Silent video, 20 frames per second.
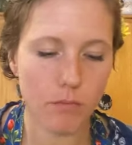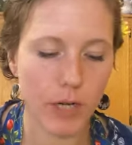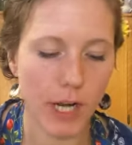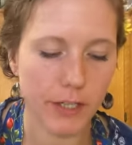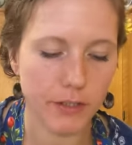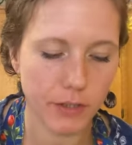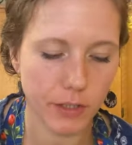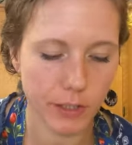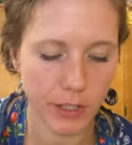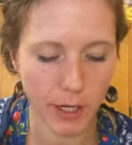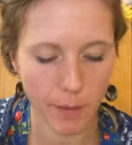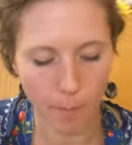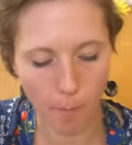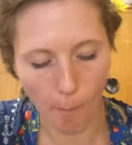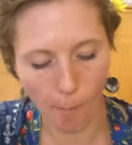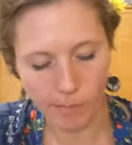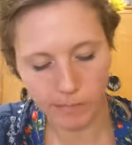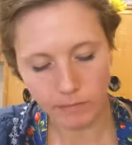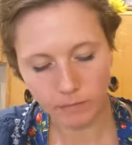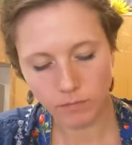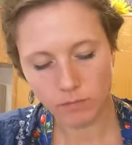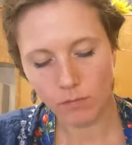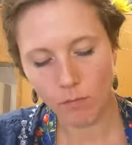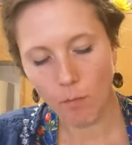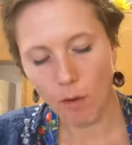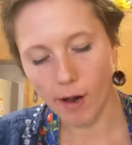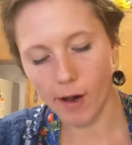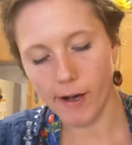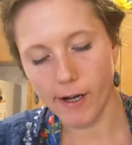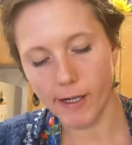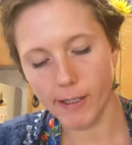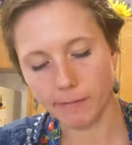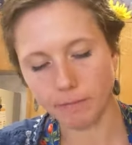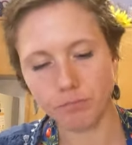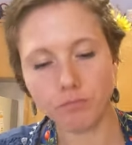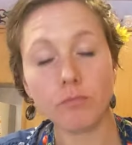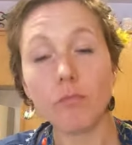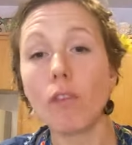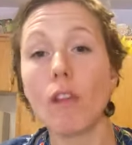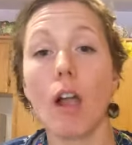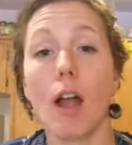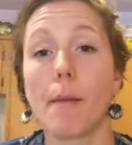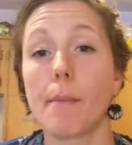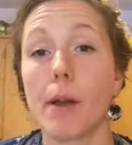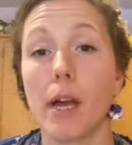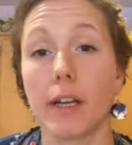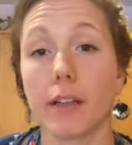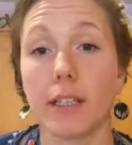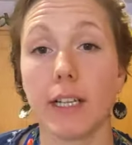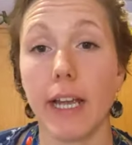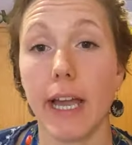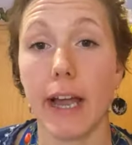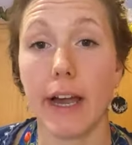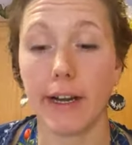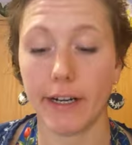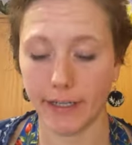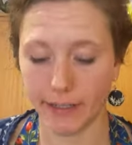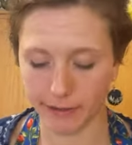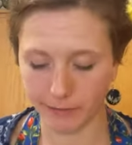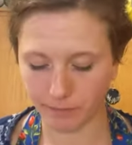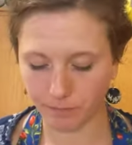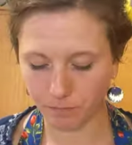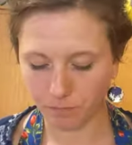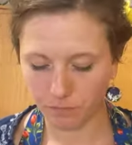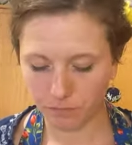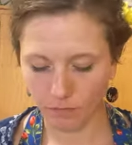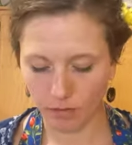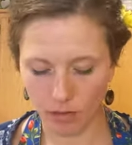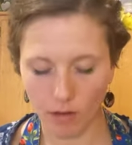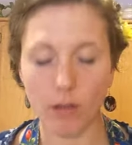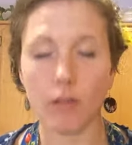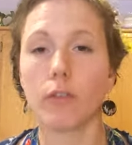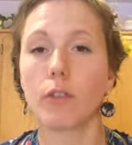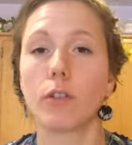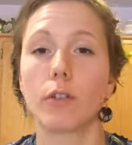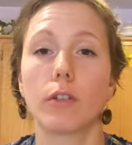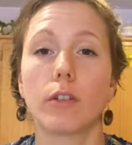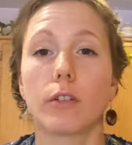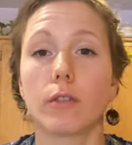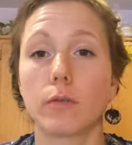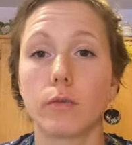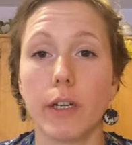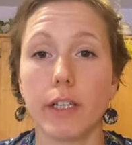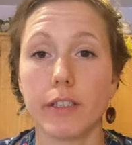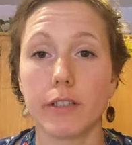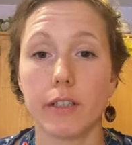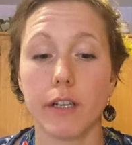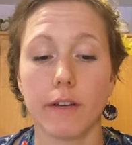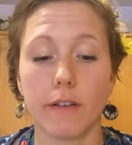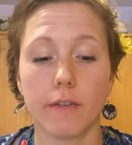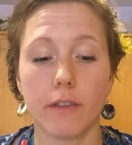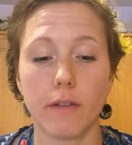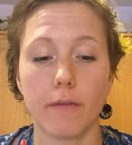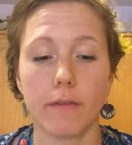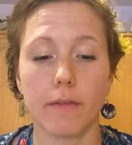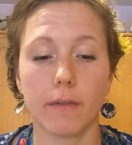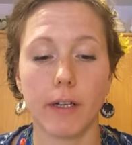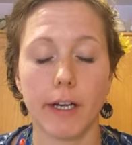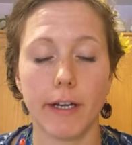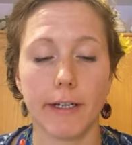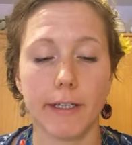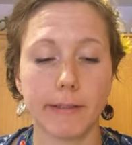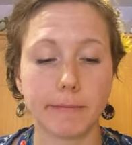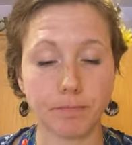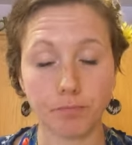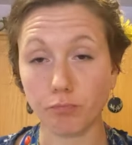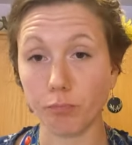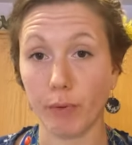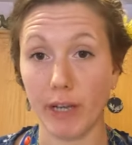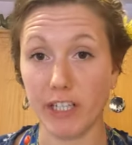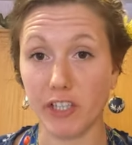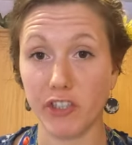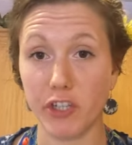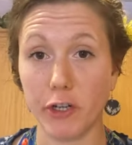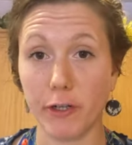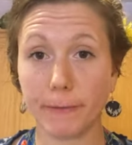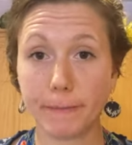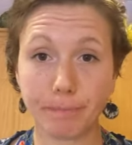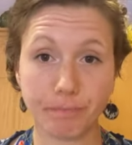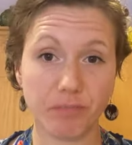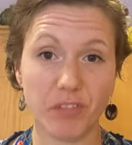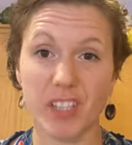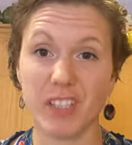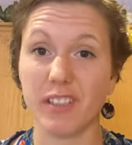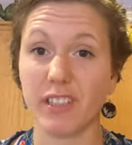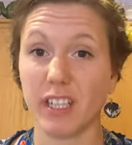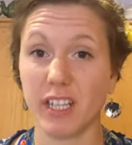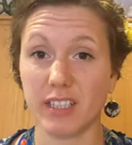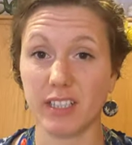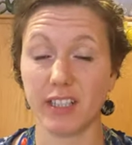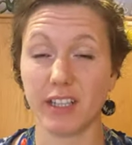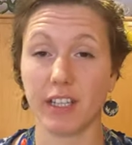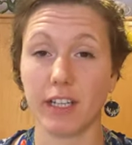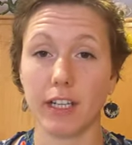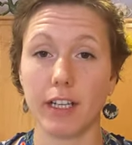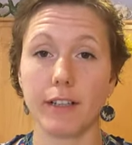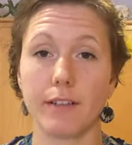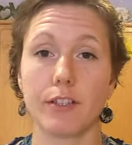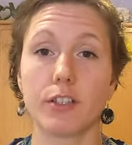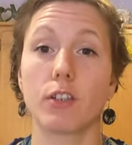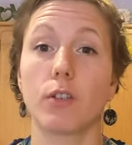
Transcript: Nicely done. Um, I'm not going to add in the rest of the um, pesto because it doesn't need it.